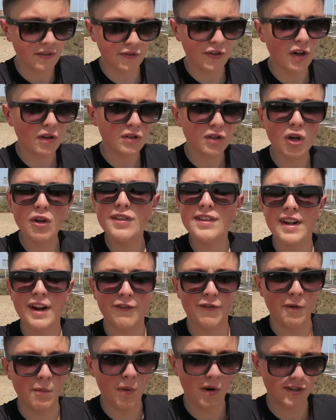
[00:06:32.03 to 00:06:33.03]
you've got tons of
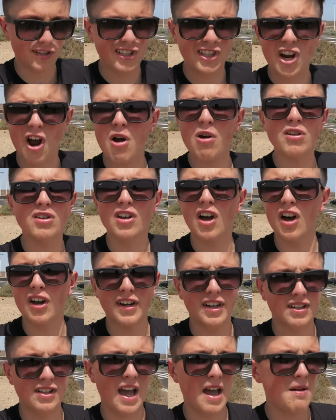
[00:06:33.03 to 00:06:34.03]
different ones.
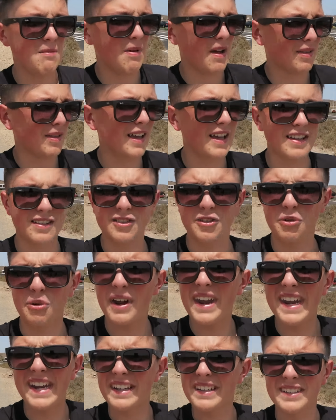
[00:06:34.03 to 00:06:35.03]
Charizard is like, I think it's
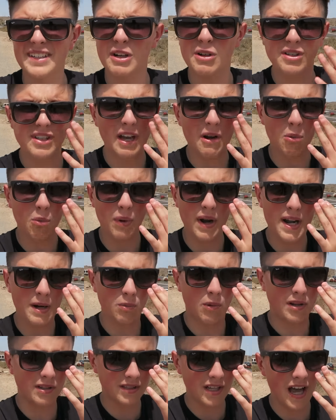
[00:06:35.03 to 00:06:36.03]
green, so it's like weird
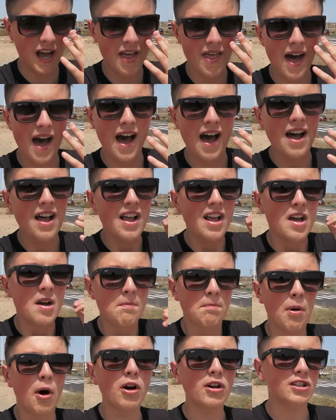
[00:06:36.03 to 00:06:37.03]
ones like that.
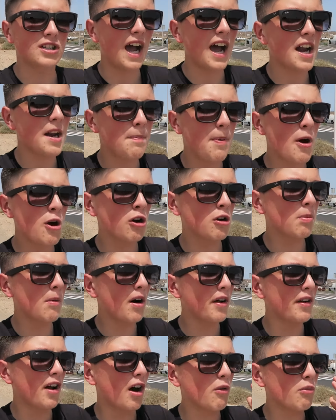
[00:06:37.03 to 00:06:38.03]
But shiny
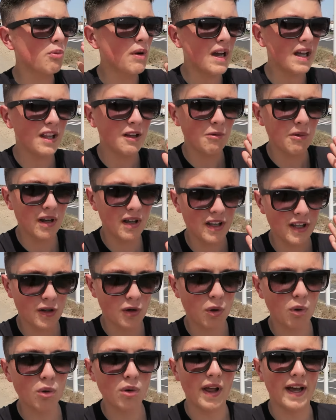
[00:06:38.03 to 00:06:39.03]
Pokemon are really, really
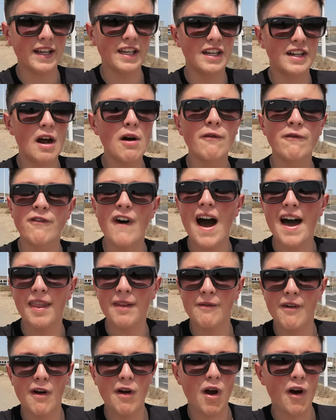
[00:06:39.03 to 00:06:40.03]
cool. Like, you don't find
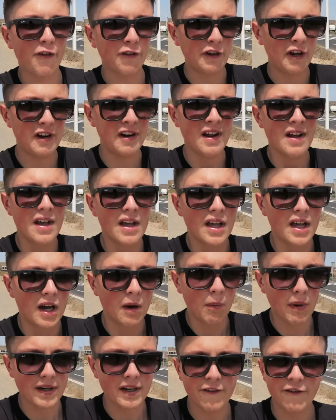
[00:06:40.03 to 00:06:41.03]
them very often,
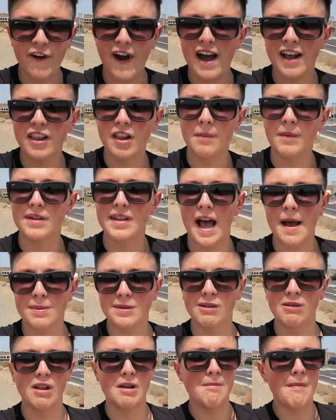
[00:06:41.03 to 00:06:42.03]
and when you find them, it's
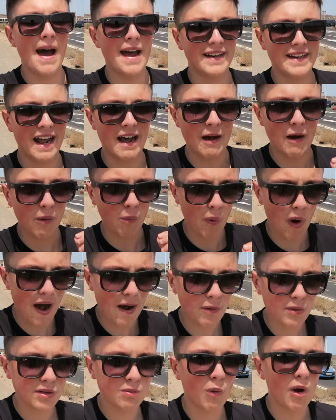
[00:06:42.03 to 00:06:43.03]
absolutely mad. Now, what I
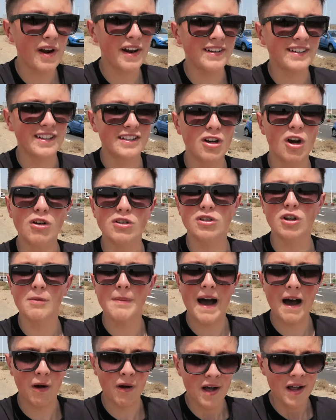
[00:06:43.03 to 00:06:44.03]
was wanting to talk to you
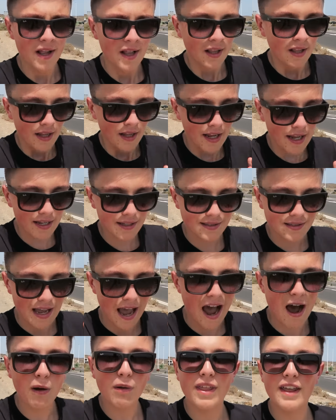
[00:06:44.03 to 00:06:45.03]
about is
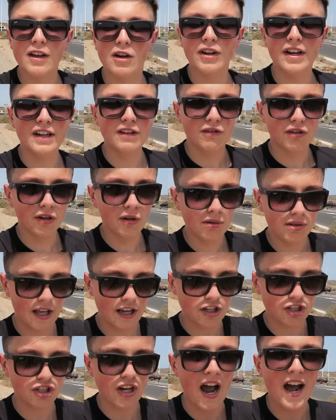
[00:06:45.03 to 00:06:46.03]
how they could introduce
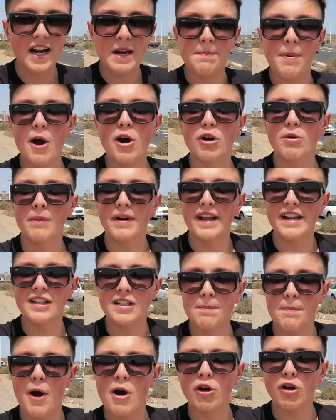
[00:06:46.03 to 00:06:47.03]
like shiny Pokemon
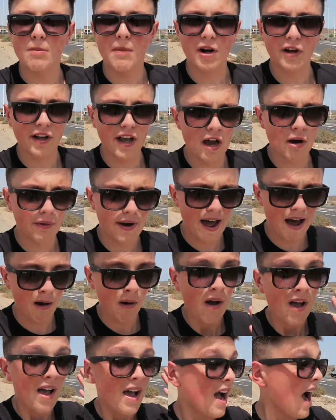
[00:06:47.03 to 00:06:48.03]
into Pokemon Go. Now,
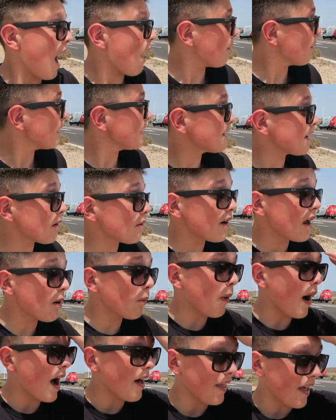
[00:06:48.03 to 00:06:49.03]
I really don't know
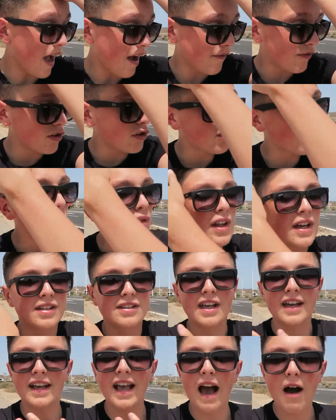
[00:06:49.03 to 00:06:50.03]
why they haven't done
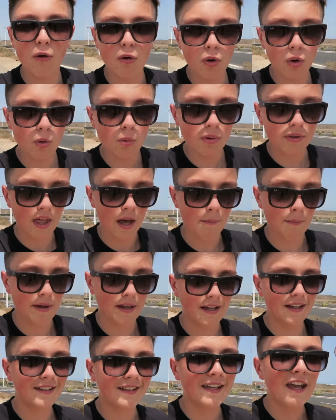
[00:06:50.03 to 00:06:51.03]
this. Like, how cool would that
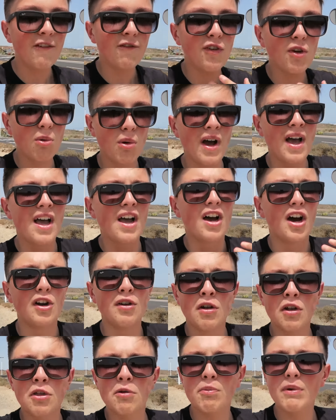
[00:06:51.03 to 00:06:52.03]
be? It'd give you
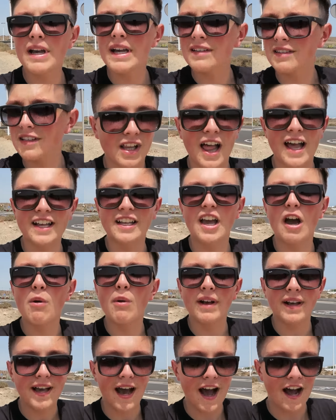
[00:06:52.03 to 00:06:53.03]
another reason to like go
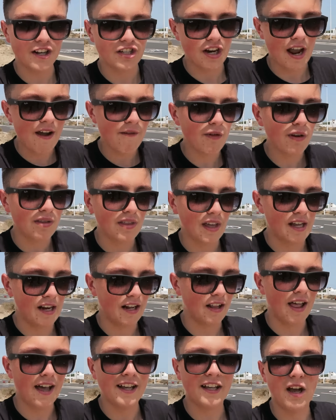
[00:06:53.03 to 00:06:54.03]
and catch everything
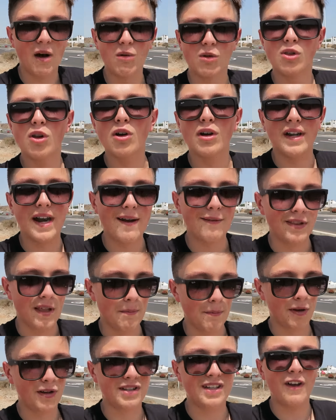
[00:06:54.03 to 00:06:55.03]
and like go and look at
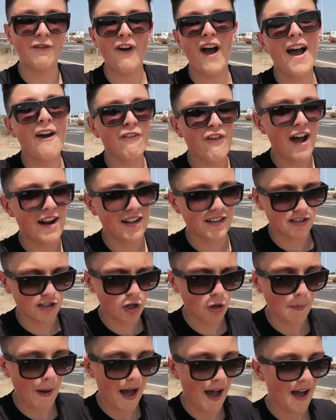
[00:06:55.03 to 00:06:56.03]
everything, because if I find a
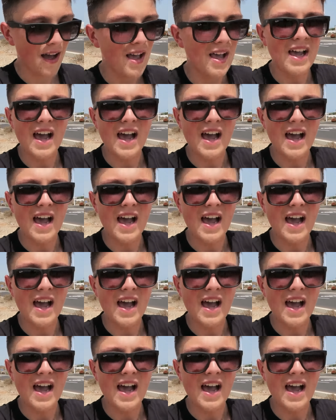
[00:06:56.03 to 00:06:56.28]
Zubat,